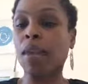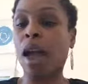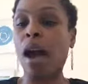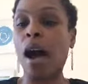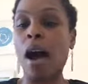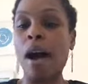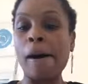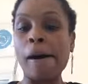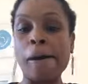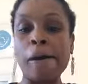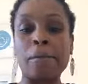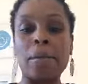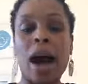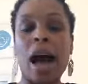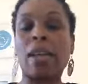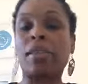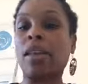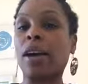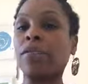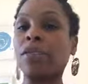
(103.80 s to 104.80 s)

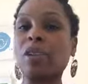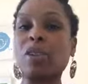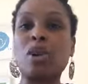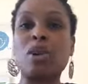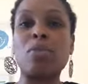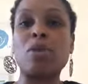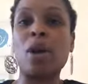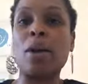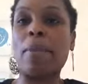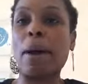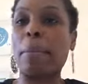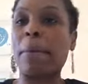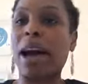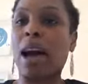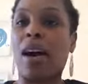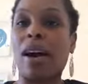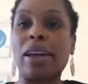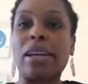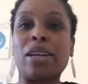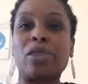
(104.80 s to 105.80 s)
I love to learn more about my
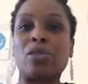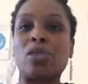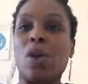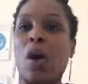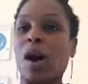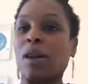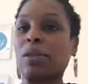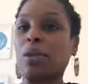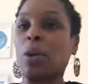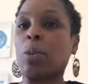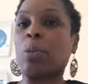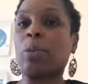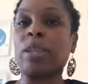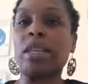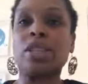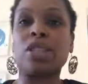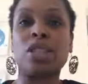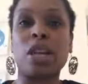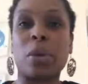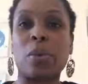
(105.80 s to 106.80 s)
audience. Also,
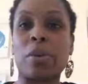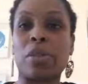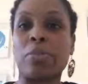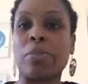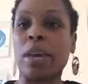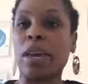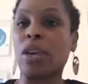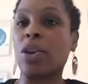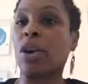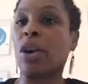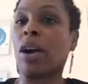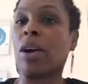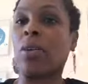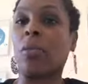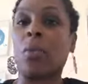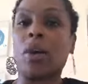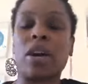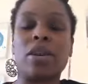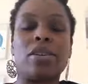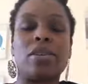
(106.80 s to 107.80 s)
please share with me
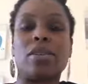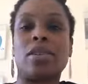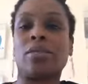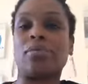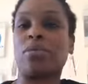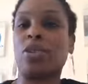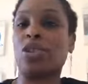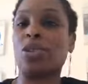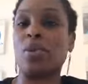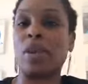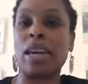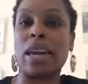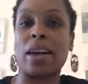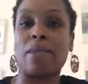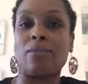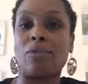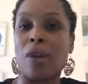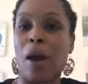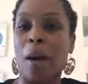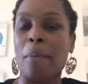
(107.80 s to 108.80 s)
where you're tuning
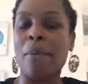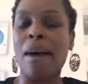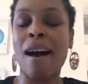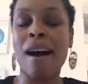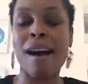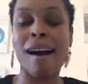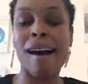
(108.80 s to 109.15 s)
in from.